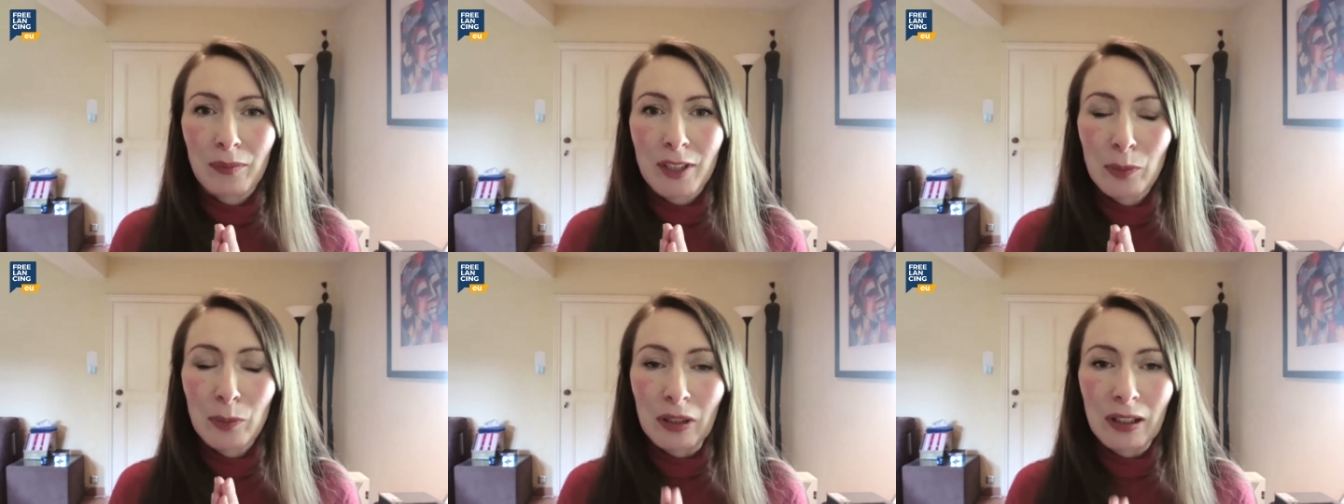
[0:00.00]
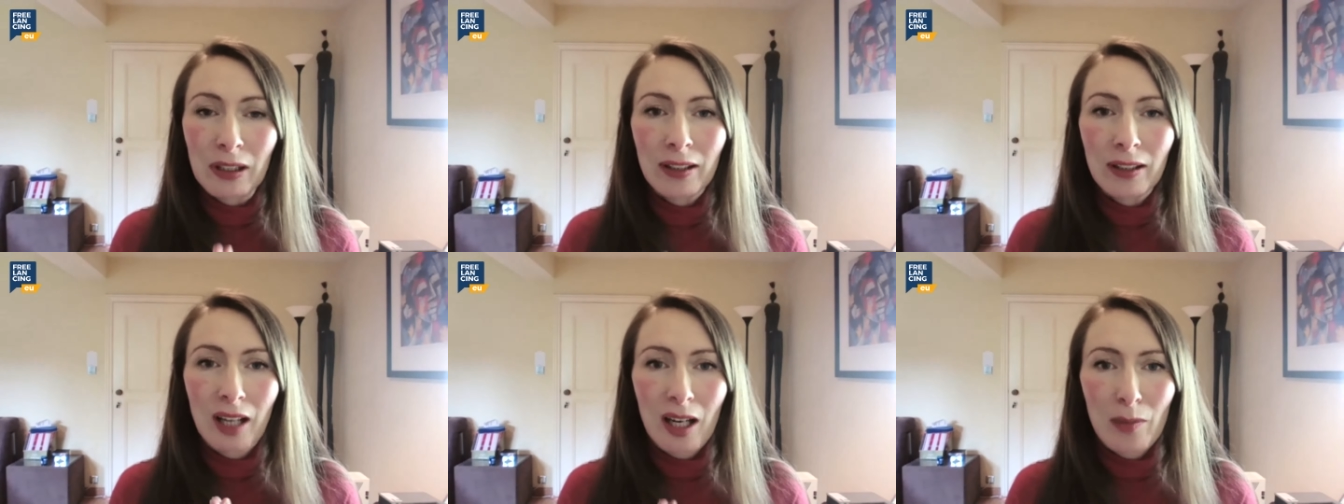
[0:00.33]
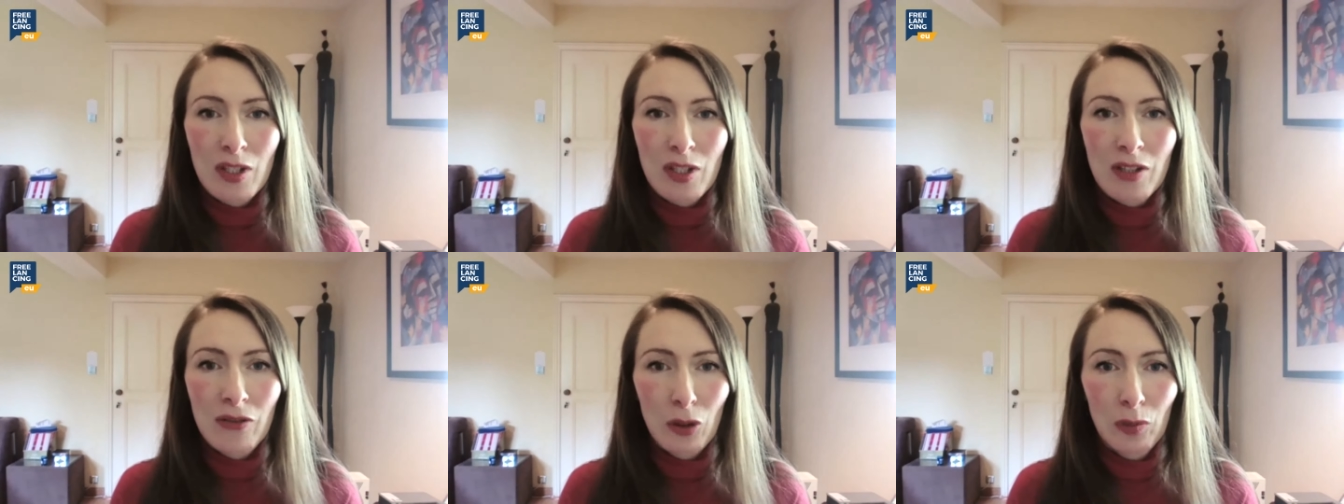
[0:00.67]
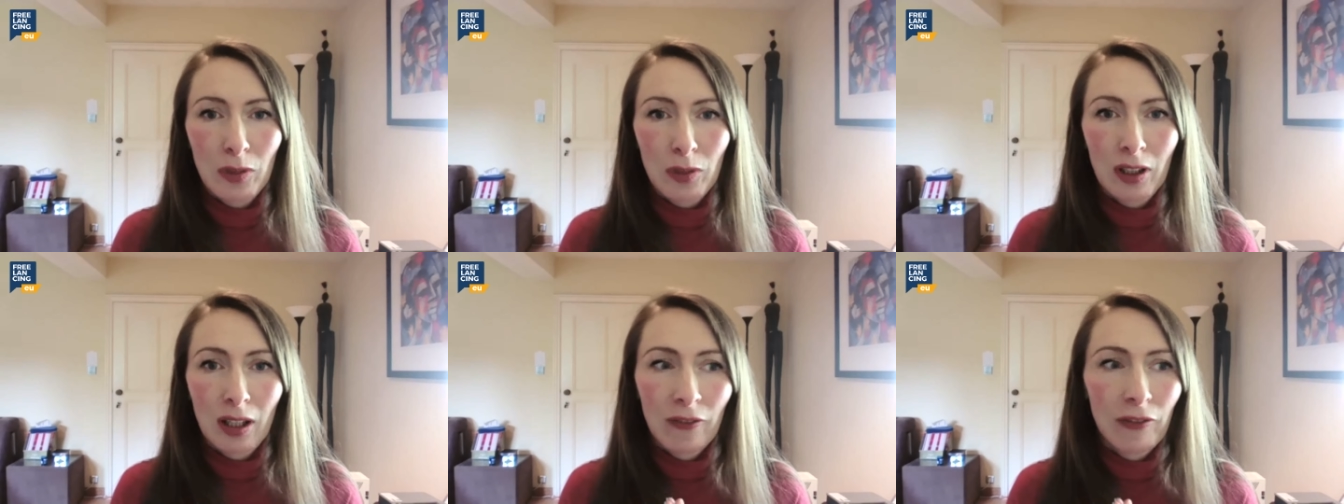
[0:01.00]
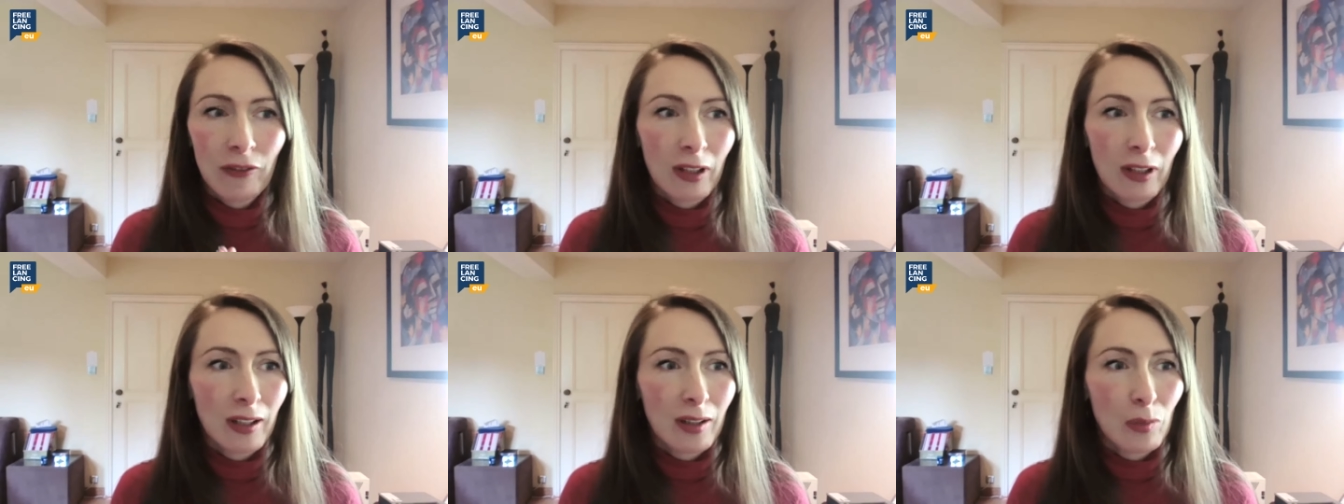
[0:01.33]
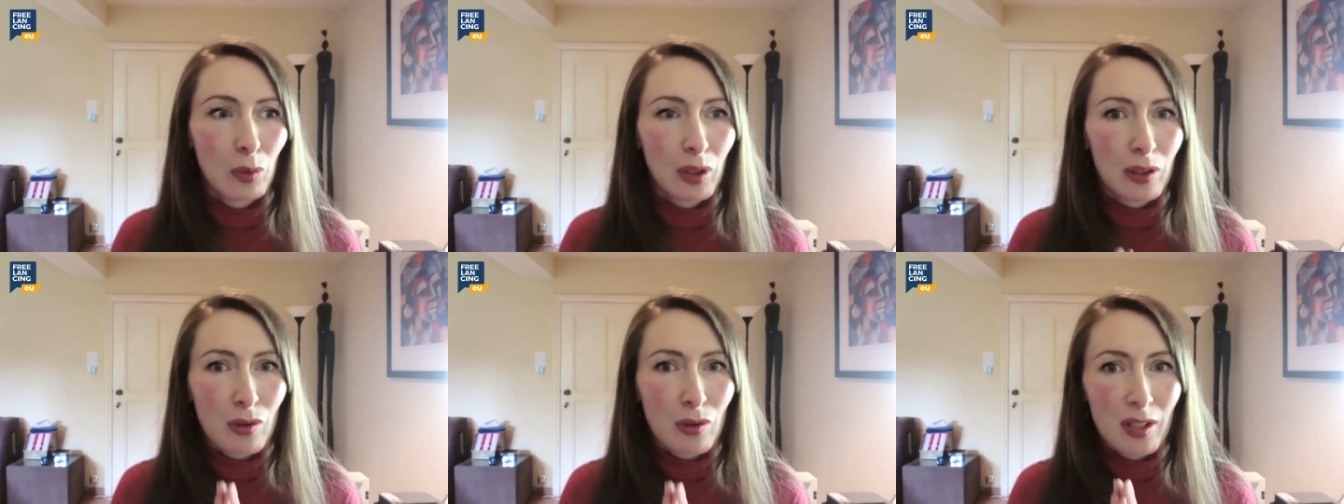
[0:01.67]
typically comes from the gut feeling
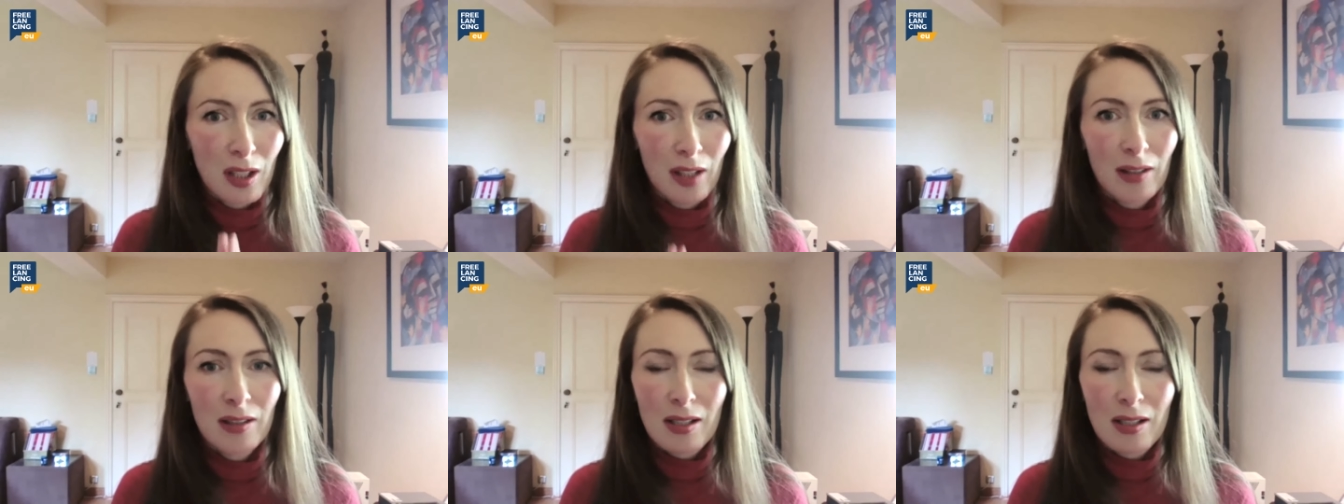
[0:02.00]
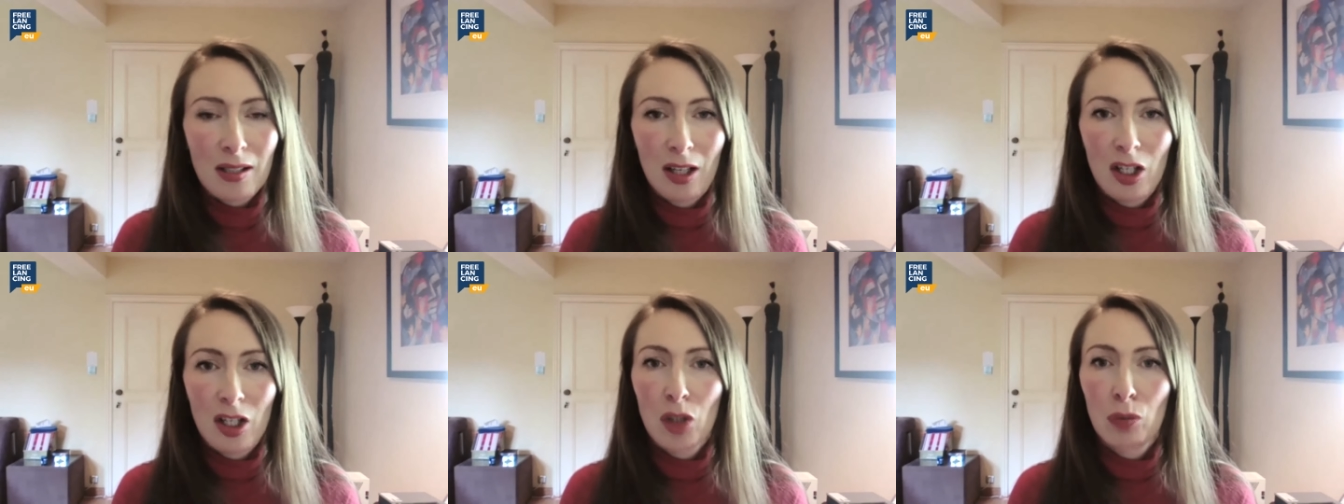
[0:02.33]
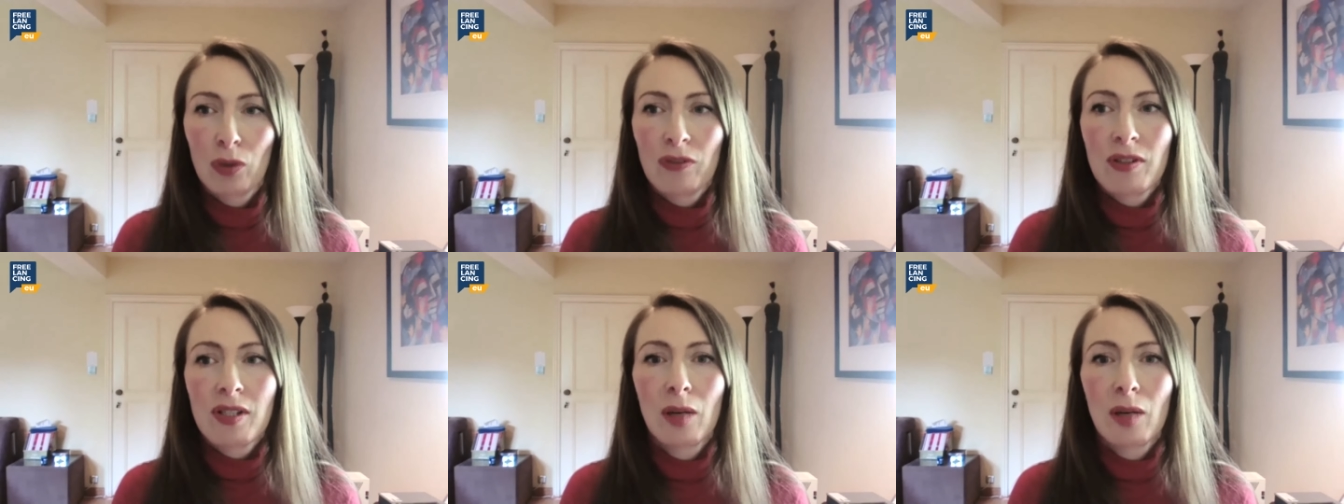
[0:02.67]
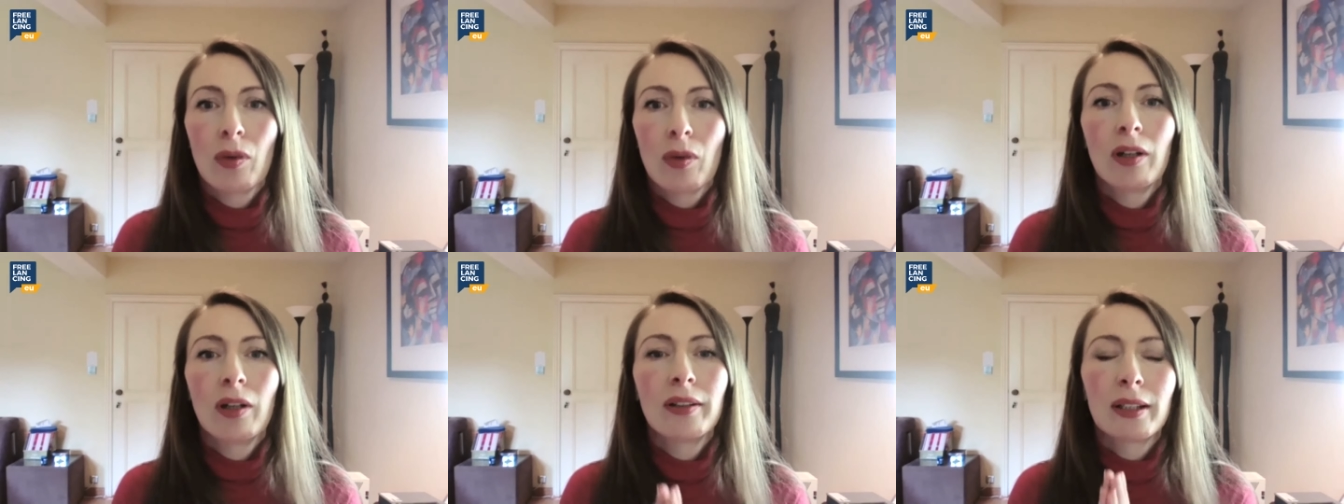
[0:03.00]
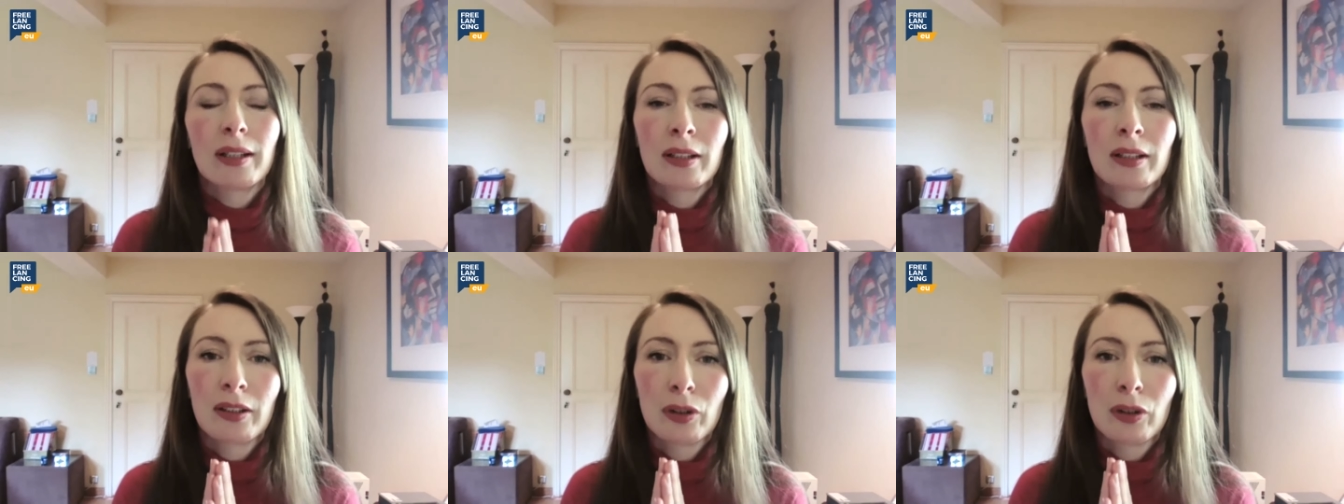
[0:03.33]
when you start discussion with someone,